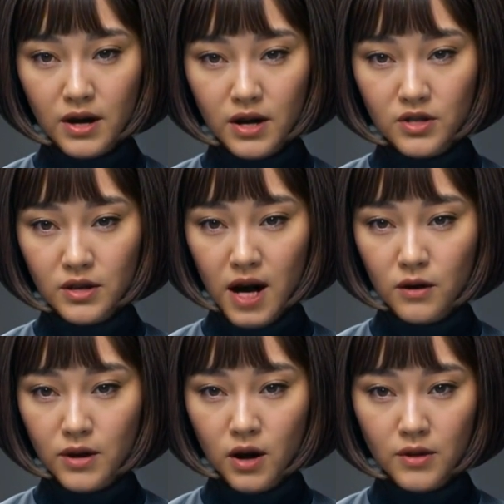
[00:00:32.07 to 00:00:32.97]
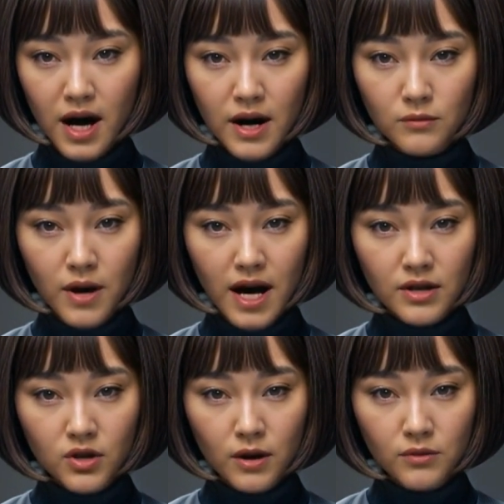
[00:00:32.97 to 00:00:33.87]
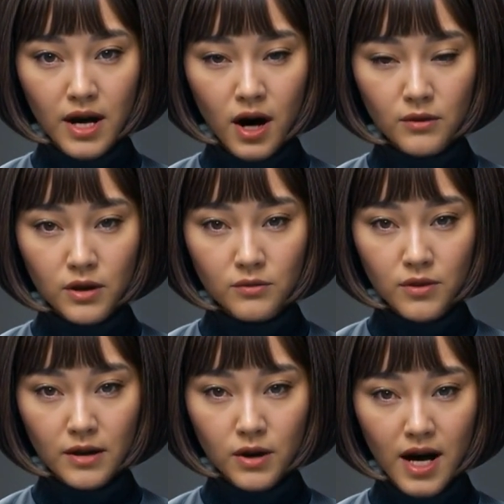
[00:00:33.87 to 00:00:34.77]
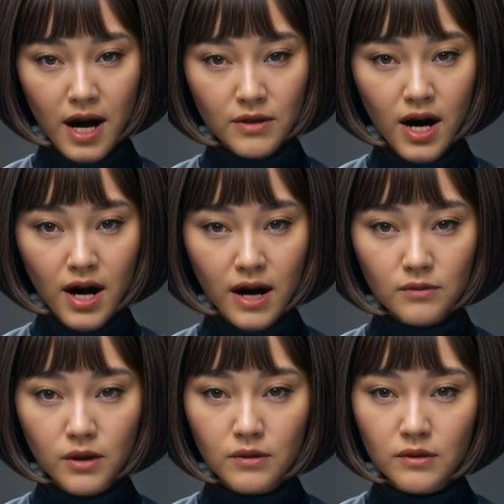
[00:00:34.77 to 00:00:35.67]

You should now be on the homepage of the OpenVPN app.